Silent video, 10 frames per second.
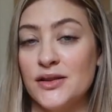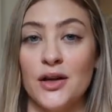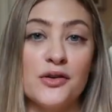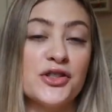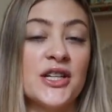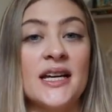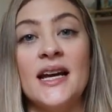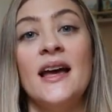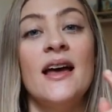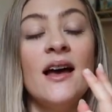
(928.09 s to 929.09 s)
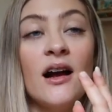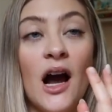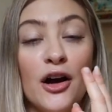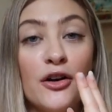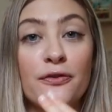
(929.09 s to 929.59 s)
So she
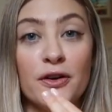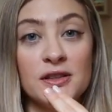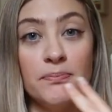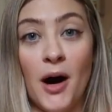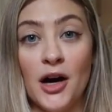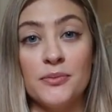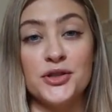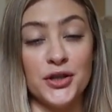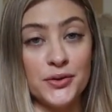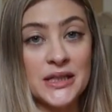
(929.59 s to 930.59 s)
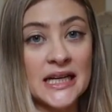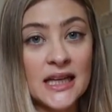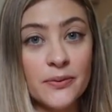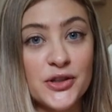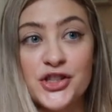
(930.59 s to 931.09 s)
Got her first bottom two
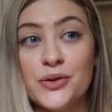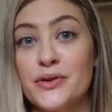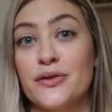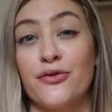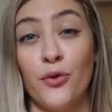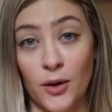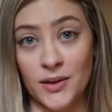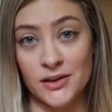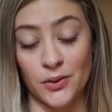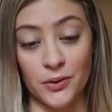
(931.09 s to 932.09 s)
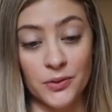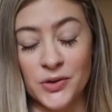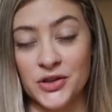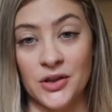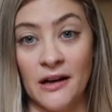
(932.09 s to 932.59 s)
teeth when she was four months old,
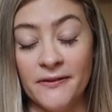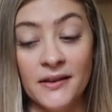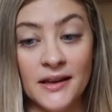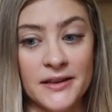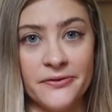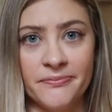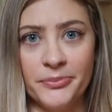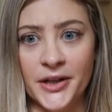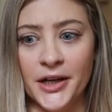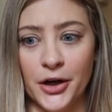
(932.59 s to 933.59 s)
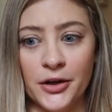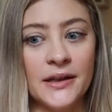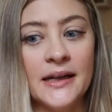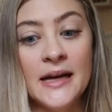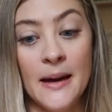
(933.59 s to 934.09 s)
which I feel like is pretty
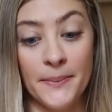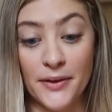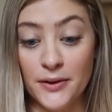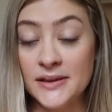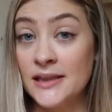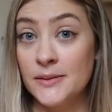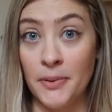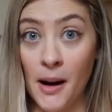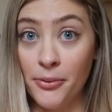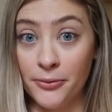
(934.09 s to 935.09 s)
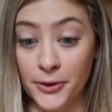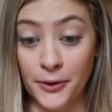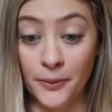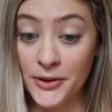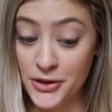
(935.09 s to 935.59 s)
early, but those things popped
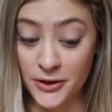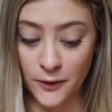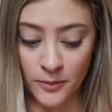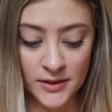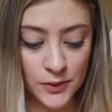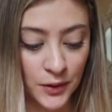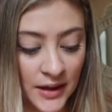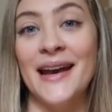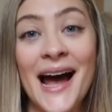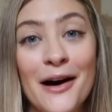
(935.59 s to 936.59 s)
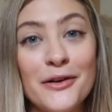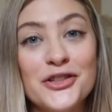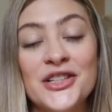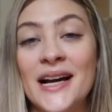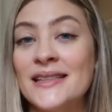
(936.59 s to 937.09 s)
through when she was four months old. Now
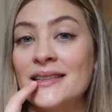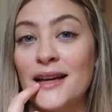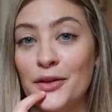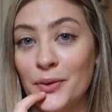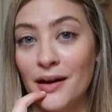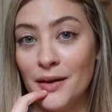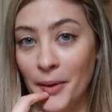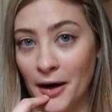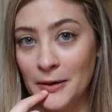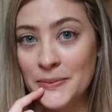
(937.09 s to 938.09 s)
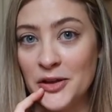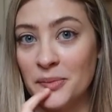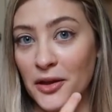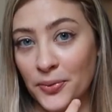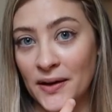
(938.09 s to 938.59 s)
she has another one on the bottom, so
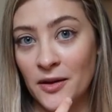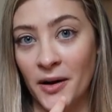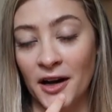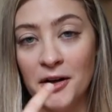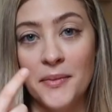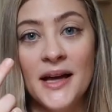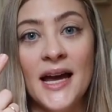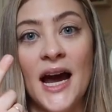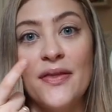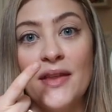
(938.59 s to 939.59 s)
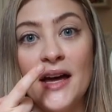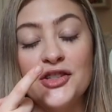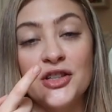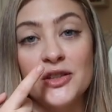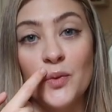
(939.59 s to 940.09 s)
there'll be three on the bottom, and
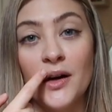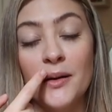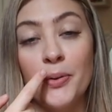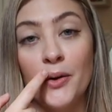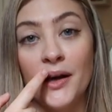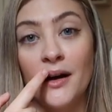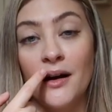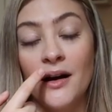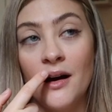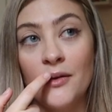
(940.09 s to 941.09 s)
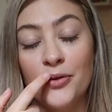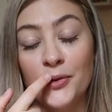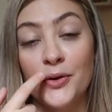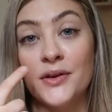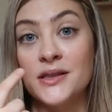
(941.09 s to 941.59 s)
then she has one poking
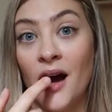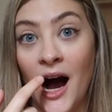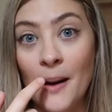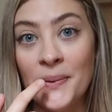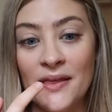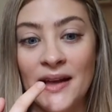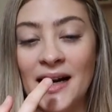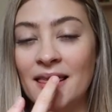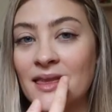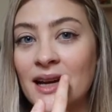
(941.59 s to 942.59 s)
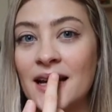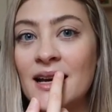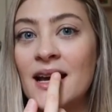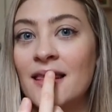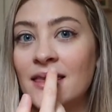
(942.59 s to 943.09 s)
through the top, and then I think
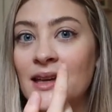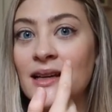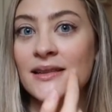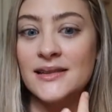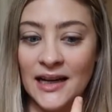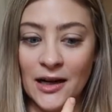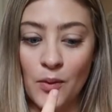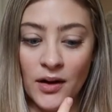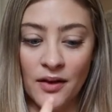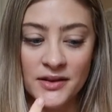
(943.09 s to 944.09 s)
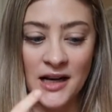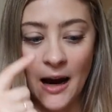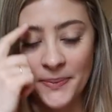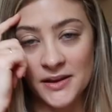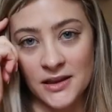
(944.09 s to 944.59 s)
the second one on the
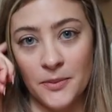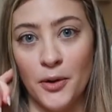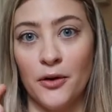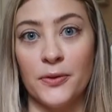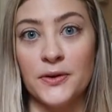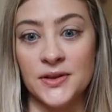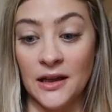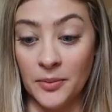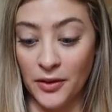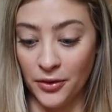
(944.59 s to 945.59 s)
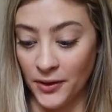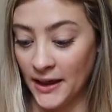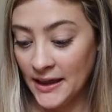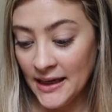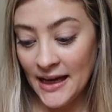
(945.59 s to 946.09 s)
top is gonna poke through, so that'll be
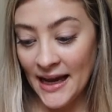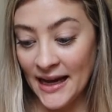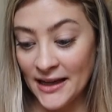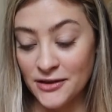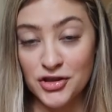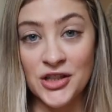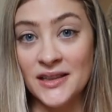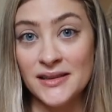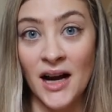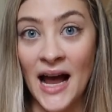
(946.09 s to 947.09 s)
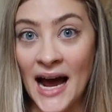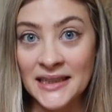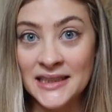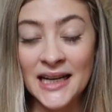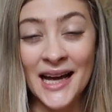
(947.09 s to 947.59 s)
three. And she has not
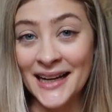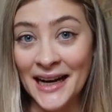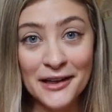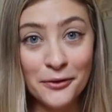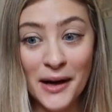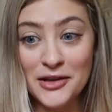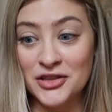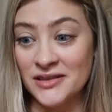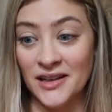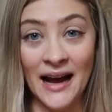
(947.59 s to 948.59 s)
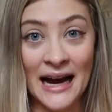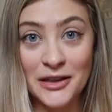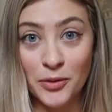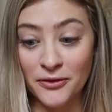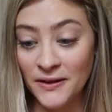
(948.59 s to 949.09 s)
acted any kind of way. She has not
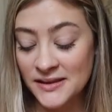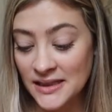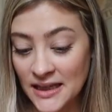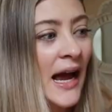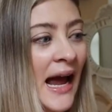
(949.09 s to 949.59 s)
act more fussy.